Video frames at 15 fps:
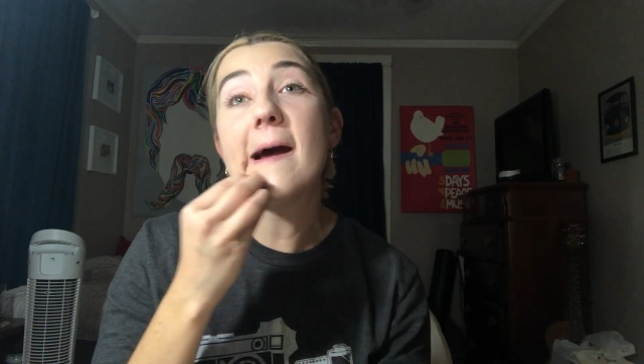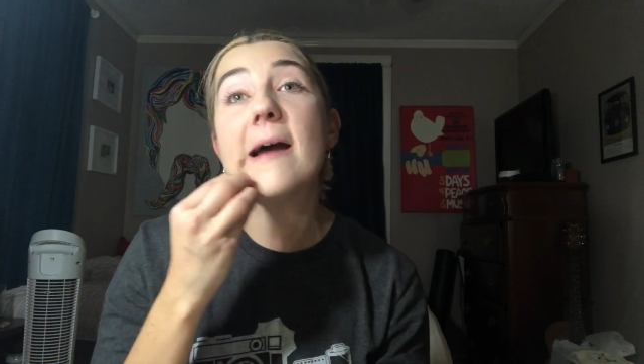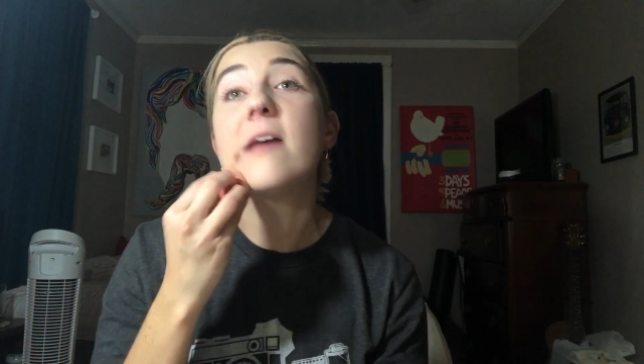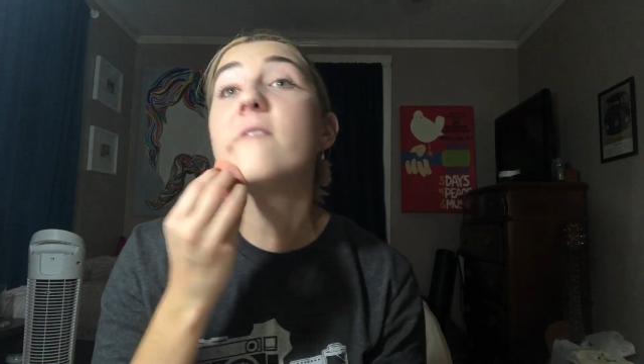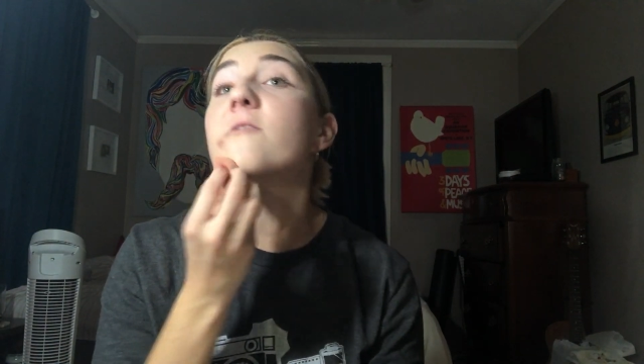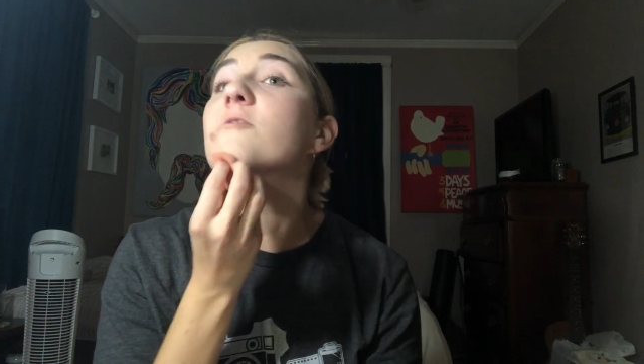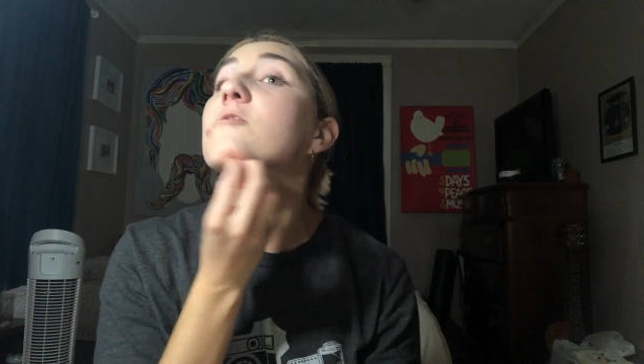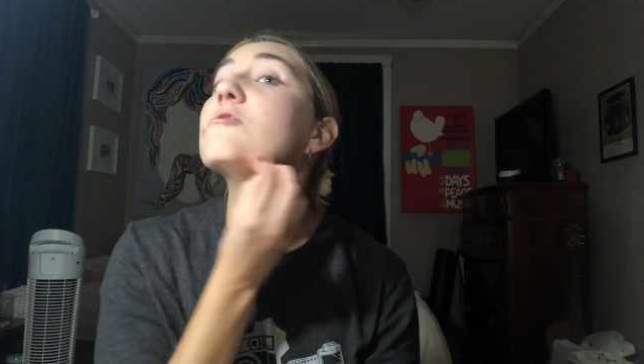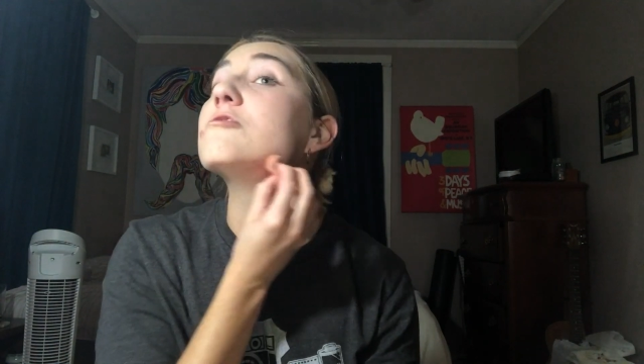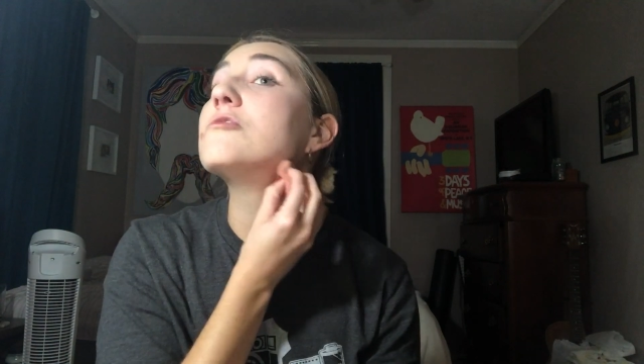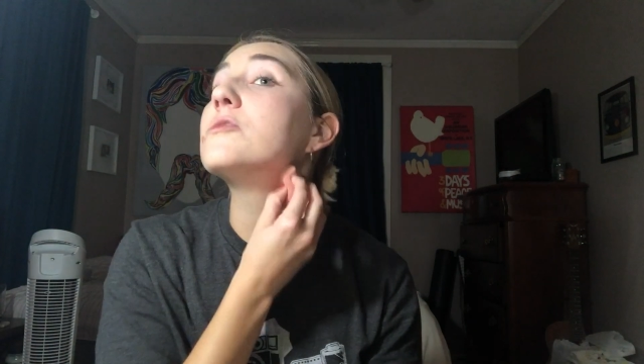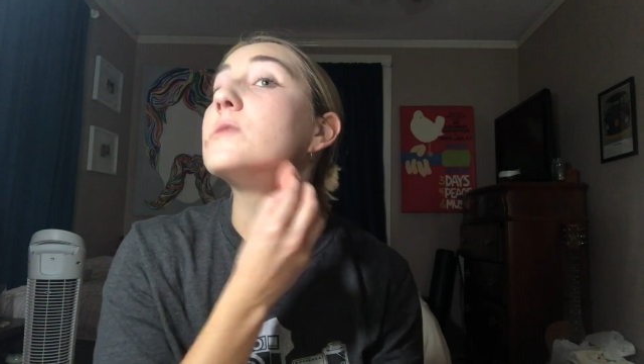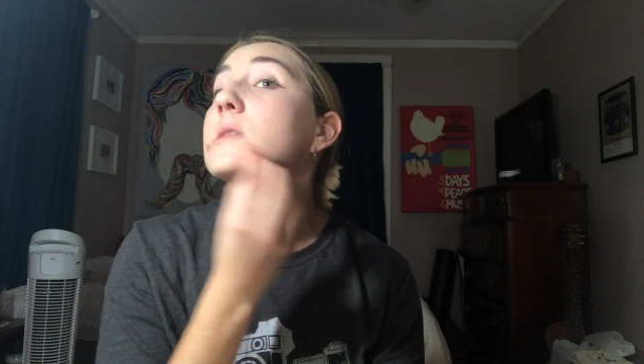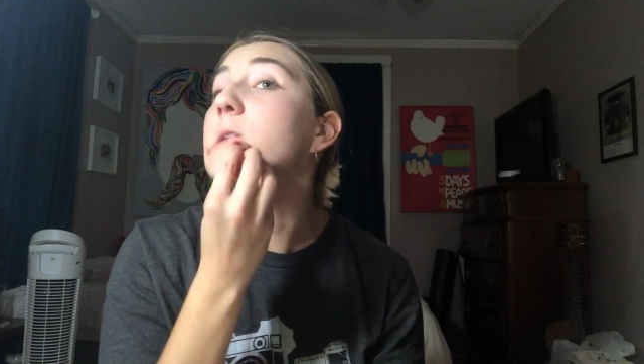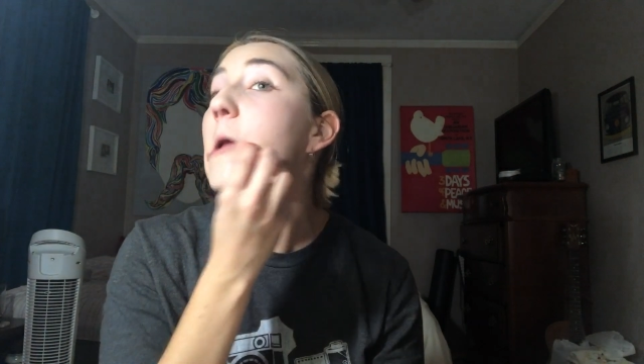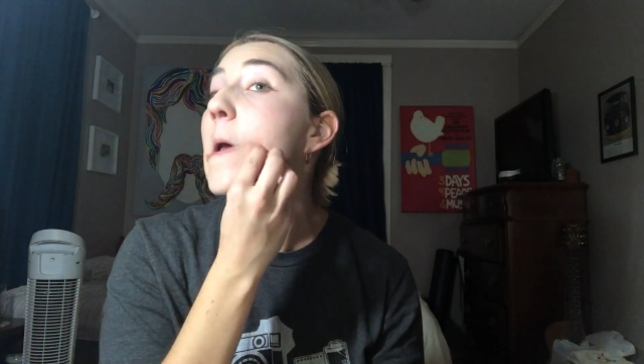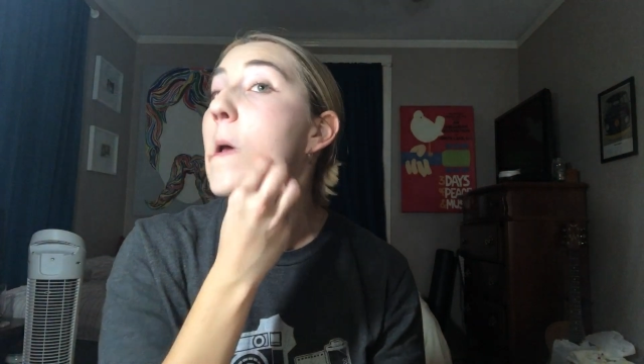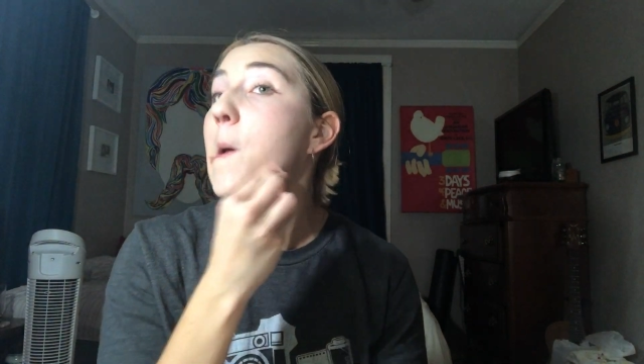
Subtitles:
I have used